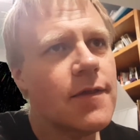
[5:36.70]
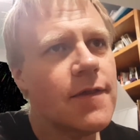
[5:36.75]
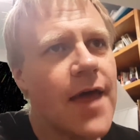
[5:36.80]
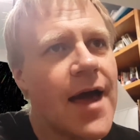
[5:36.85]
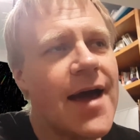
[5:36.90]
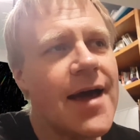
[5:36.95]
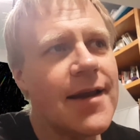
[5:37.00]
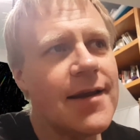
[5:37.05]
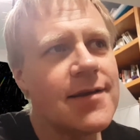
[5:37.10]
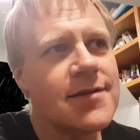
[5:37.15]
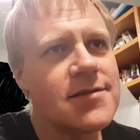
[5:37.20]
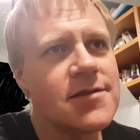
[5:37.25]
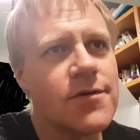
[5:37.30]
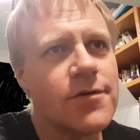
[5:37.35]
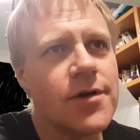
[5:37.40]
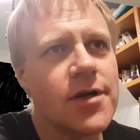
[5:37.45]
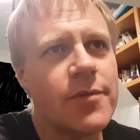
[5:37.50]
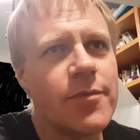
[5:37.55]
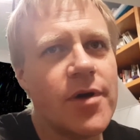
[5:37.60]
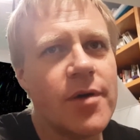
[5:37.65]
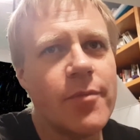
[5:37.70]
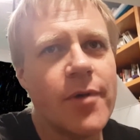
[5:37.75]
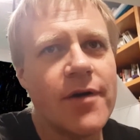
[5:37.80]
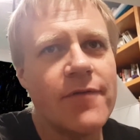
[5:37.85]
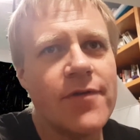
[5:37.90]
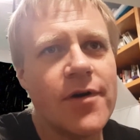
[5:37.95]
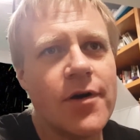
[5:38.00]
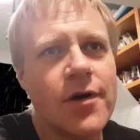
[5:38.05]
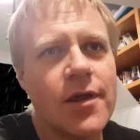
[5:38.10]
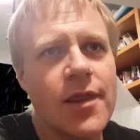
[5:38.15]
That is going to be
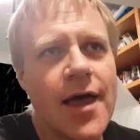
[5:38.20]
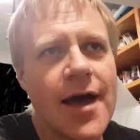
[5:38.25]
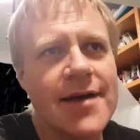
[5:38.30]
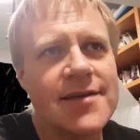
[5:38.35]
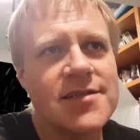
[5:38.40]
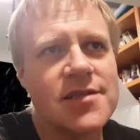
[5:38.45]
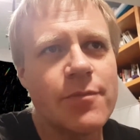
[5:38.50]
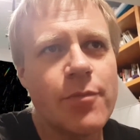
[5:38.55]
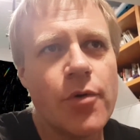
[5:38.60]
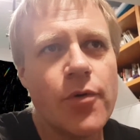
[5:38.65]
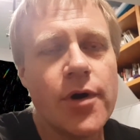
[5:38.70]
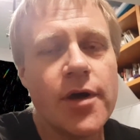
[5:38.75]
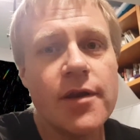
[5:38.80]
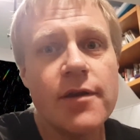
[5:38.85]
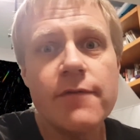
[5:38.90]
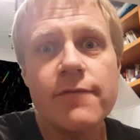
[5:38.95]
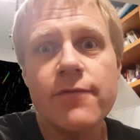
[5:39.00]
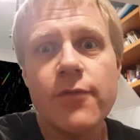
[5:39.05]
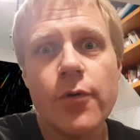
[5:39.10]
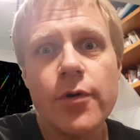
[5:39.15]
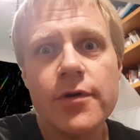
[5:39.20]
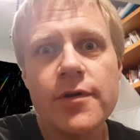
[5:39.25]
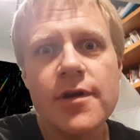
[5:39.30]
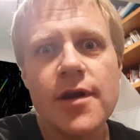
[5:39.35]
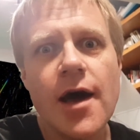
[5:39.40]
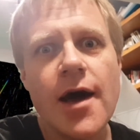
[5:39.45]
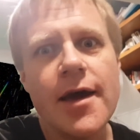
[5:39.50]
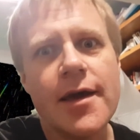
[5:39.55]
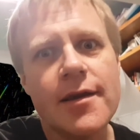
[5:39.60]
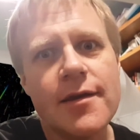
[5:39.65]
my very last point for
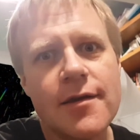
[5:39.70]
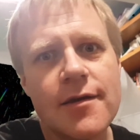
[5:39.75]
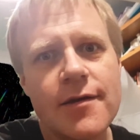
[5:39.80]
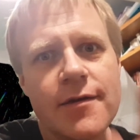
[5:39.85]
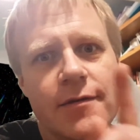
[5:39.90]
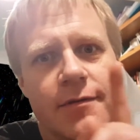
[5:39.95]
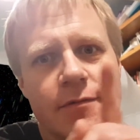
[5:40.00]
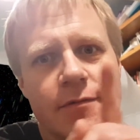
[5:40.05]
tonight.